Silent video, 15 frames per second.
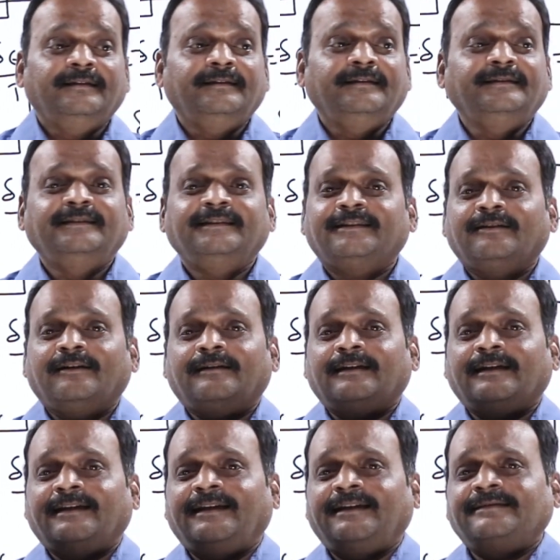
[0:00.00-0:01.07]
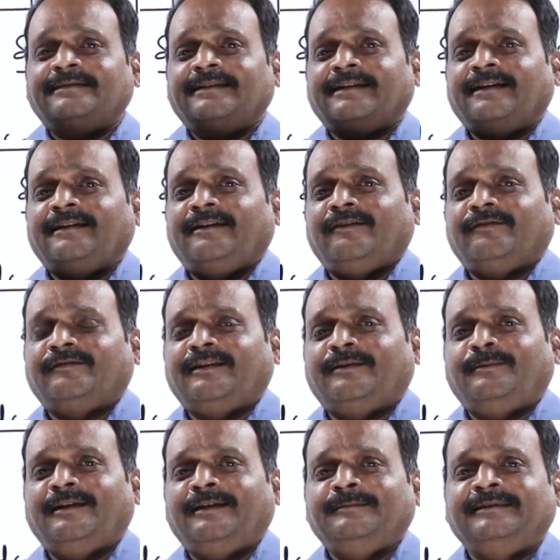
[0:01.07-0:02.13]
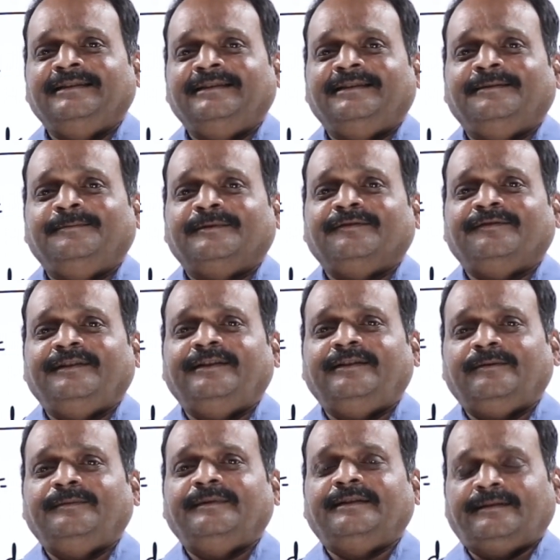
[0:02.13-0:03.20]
is it not against second law of thermodynamics in terms of entropy?